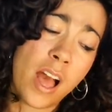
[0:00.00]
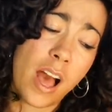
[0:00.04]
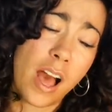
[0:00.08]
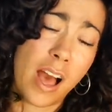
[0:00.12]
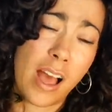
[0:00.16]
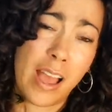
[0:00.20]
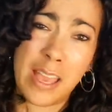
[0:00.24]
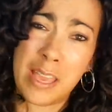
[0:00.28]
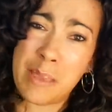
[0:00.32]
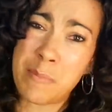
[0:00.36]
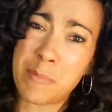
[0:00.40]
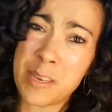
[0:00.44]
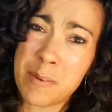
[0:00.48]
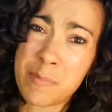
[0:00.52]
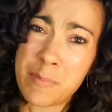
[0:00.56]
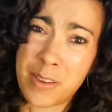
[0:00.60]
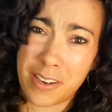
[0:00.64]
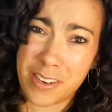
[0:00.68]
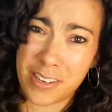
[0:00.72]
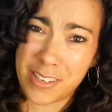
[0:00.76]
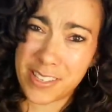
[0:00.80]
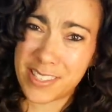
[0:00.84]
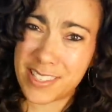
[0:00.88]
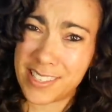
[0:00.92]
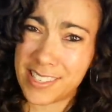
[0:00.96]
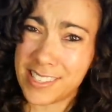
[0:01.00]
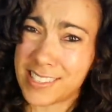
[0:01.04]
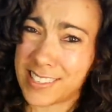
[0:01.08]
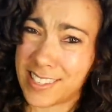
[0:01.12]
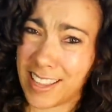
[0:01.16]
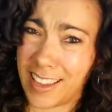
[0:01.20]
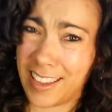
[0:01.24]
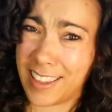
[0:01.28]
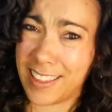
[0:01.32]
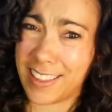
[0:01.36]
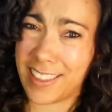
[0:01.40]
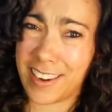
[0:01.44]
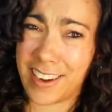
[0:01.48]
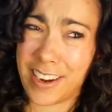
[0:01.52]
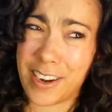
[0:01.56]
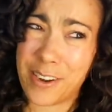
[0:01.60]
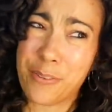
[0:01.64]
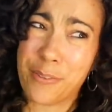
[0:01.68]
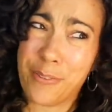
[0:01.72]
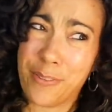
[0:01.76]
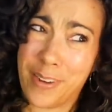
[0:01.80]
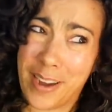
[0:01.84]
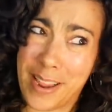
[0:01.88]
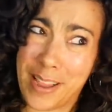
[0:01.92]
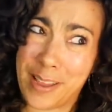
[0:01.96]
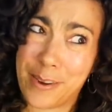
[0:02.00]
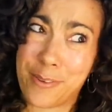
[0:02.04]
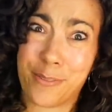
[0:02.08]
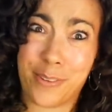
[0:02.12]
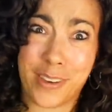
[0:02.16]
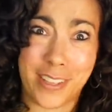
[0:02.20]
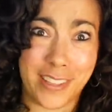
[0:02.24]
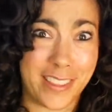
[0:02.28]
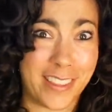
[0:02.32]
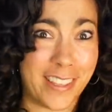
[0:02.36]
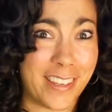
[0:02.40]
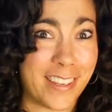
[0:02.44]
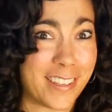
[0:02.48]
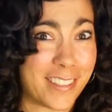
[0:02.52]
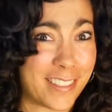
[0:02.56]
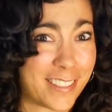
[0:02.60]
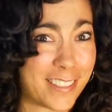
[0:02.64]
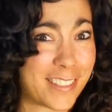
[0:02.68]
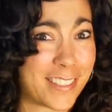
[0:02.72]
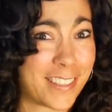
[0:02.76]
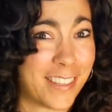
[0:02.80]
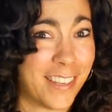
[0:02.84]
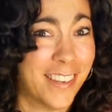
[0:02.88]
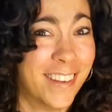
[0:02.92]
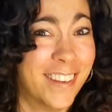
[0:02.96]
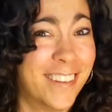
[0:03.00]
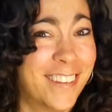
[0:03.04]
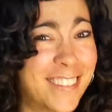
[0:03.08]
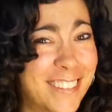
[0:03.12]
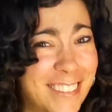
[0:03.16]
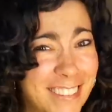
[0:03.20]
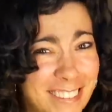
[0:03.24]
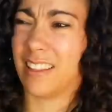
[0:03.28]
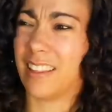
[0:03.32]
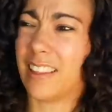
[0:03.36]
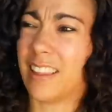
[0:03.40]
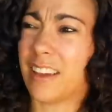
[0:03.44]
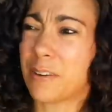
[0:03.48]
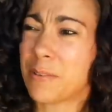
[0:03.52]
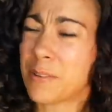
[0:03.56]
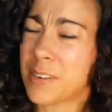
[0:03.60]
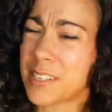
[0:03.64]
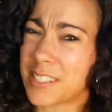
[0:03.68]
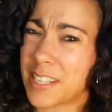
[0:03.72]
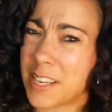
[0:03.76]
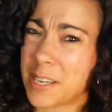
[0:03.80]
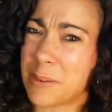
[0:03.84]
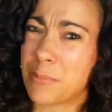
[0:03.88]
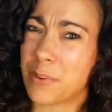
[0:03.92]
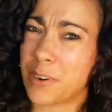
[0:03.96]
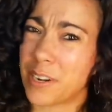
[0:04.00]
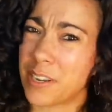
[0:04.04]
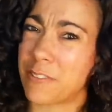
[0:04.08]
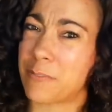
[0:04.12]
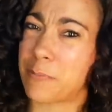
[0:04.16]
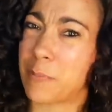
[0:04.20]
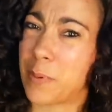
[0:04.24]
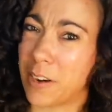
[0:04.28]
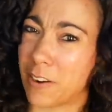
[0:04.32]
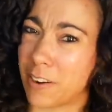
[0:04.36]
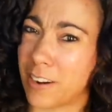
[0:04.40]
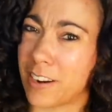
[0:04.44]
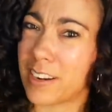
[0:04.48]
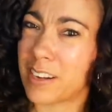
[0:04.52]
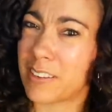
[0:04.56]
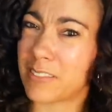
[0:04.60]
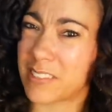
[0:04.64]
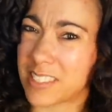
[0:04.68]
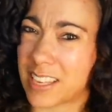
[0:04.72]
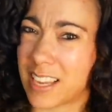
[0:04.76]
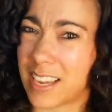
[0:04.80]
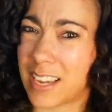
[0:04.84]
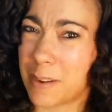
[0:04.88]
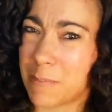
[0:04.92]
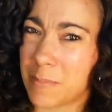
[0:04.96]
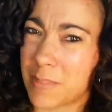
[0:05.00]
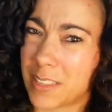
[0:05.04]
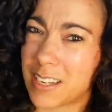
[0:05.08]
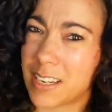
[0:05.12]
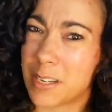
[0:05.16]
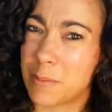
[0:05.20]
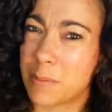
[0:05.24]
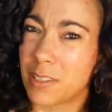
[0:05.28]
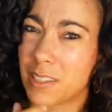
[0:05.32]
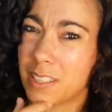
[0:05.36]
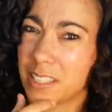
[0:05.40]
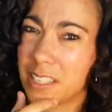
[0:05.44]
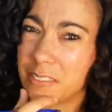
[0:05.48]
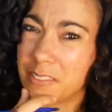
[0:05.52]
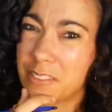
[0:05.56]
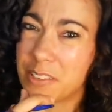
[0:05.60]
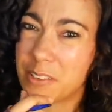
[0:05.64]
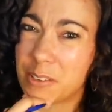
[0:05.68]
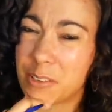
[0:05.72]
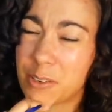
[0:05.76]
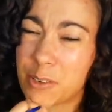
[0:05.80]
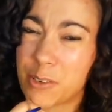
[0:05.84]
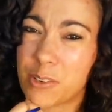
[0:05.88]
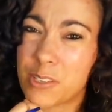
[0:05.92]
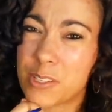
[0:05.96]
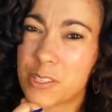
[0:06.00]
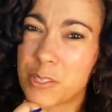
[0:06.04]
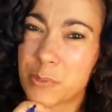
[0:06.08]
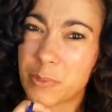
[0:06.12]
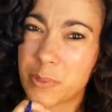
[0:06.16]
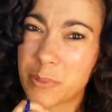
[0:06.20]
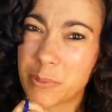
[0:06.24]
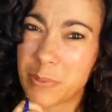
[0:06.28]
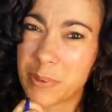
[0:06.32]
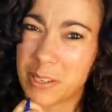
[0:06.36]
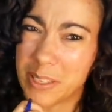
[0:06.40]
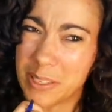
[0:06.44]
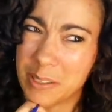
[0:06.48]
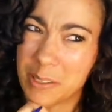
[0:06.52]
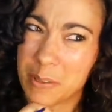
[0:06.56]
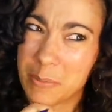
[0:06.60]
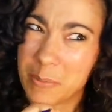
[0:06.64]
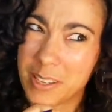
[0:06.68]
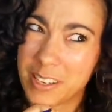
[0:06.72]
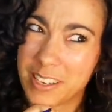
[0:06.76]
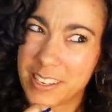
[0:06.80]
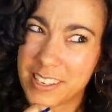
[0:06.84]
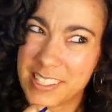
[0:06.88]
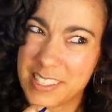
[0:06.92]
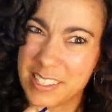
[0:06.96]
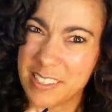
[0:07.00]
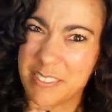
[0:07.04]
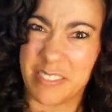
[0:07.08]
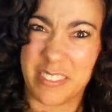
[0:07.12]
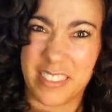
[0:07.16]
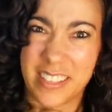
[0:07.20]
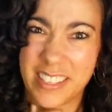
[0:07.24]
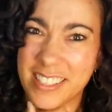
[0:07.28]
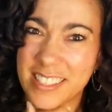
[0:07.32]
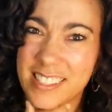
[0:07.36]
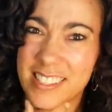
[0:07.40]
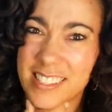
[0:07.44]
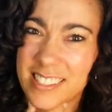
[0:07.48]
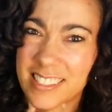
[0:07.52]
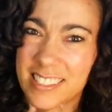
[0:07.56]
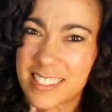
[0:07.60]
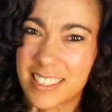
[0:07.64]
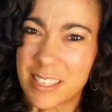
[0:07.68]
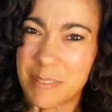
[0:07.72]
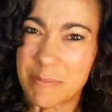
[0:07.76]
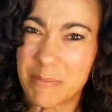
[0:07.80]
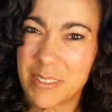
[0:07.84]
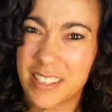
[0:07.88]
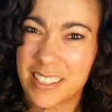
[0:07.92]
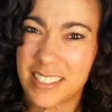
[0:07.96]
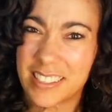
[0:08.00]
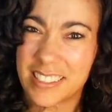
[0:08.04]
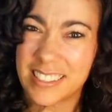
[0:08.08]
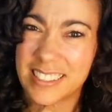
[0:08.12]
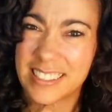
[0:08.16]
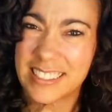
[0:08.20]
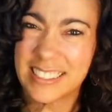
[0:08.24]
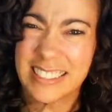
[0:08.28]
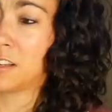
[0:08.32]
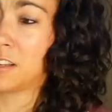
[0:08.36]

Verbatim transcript: I am embarrassed to say that I ran with this. There was a brief period of time that I believed unicorns were real because of this. I mean,